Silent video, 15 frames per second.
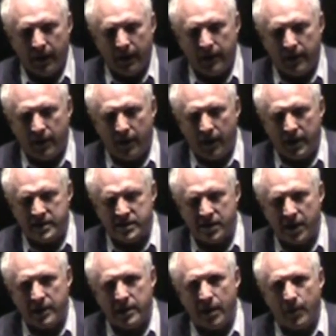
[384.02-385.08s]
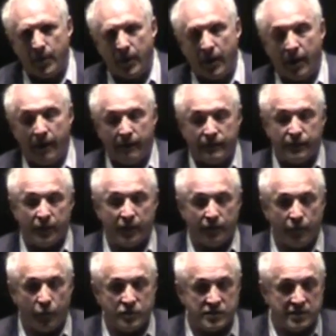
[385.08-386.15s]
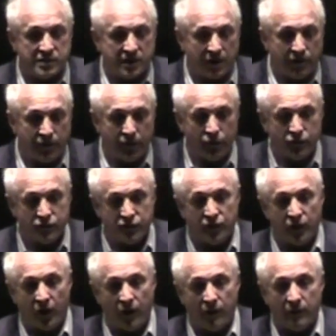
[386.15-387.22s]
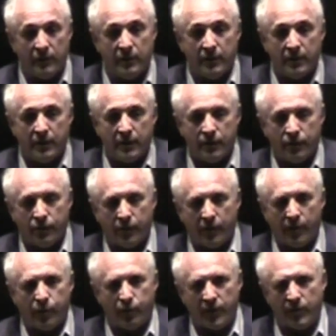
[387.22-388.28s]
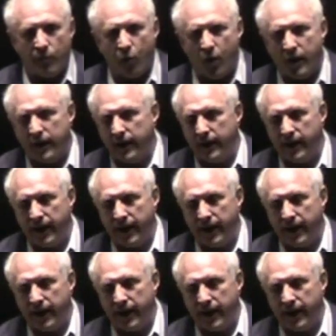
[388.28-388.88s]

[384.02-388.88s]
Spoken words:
And I signed up, I'm very fortunate, I signed Phil Rizzuto for complete marketing.